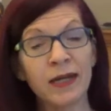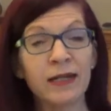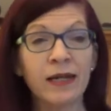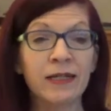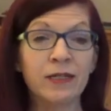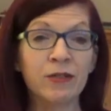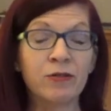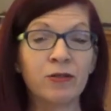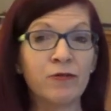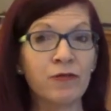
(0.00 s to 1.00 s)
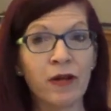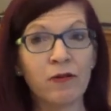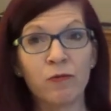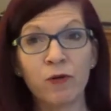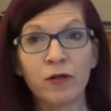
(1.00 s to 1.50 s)
I like to do
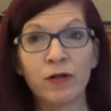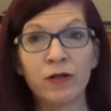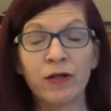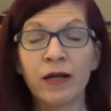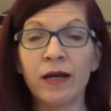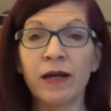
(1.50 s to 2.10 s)
found word,